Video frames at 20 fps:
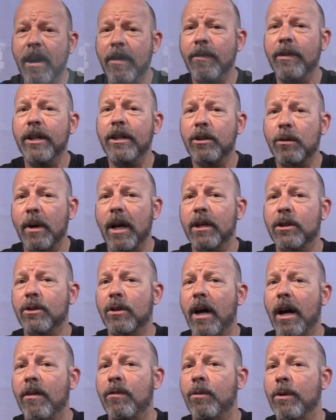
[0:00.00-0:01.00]
every direct
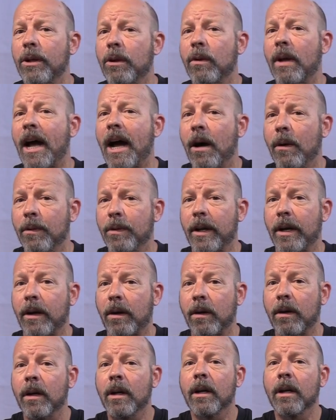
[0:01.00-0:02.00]
drive wheel out
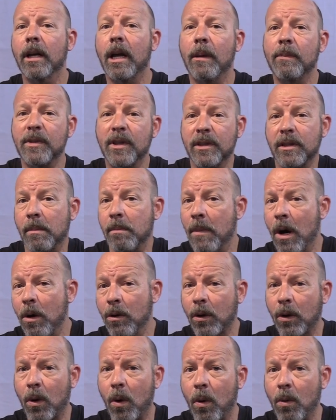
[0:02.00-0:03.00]
there comes as a
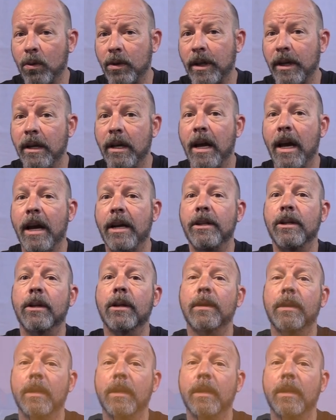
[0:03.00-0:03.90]
motor only, and you're